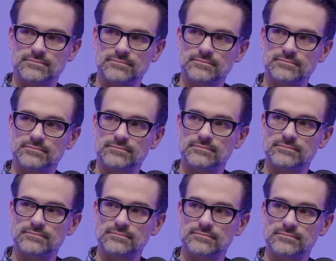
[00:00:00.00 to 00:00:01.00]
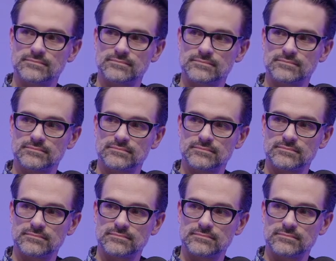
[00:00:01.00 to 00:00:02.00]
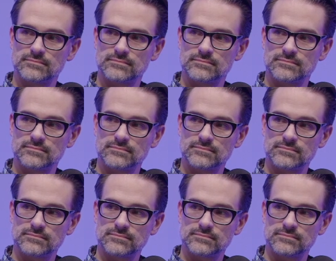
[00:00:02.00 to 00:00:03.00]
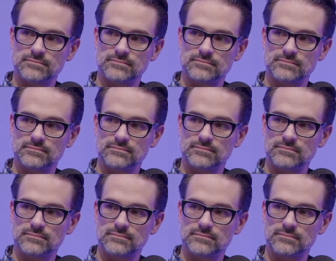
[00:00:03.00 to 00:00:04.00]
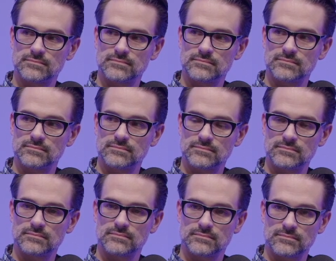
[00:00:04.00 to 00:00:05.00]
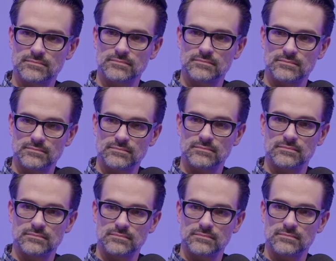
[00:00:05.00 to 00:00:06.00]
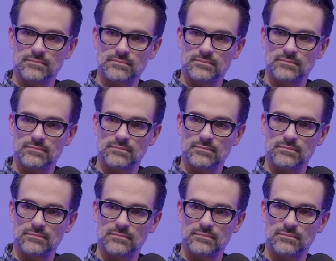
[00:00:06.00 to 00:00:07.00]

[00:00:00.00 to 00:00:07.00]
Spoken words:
(not speaking)